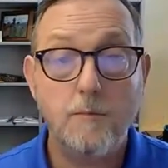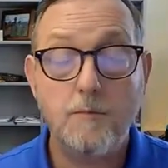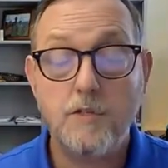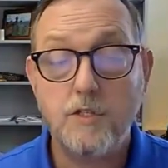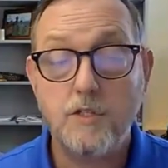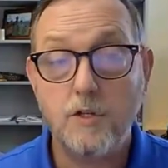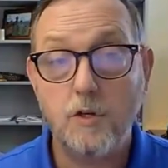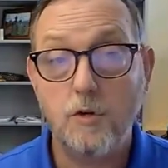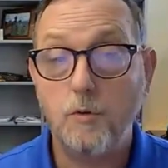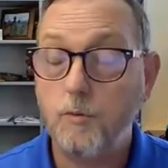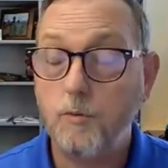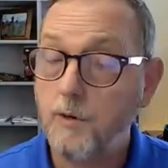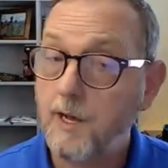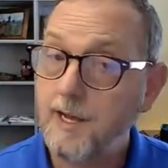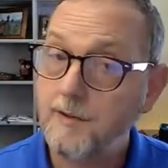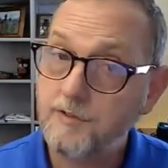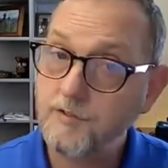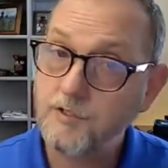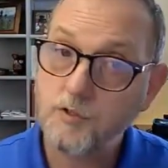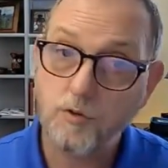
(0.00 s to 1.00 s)
So we'll
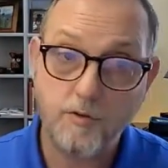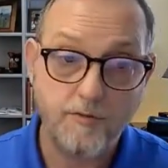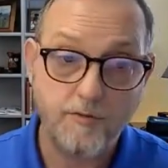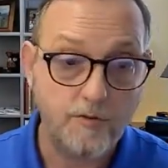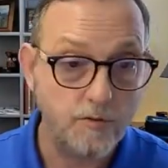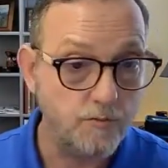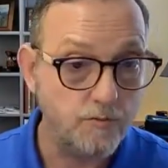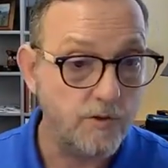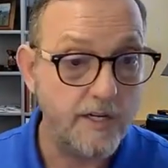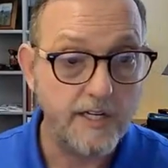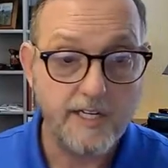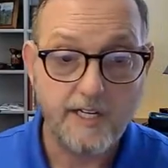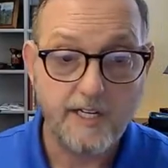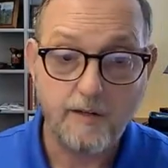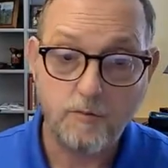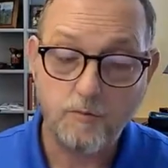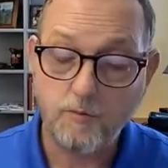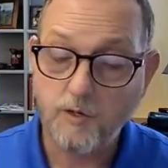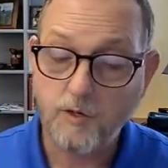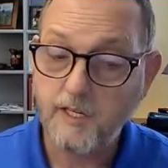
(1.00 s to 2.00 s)
have sort of a
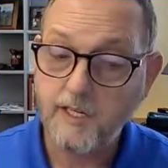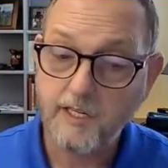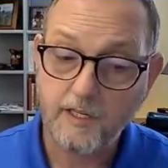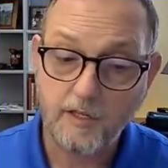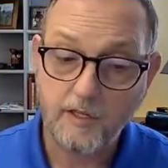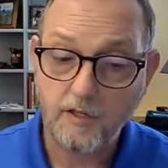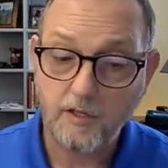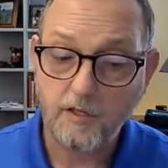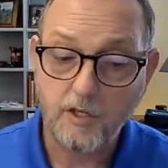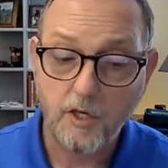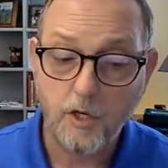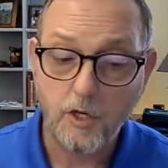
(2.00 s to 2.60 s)
running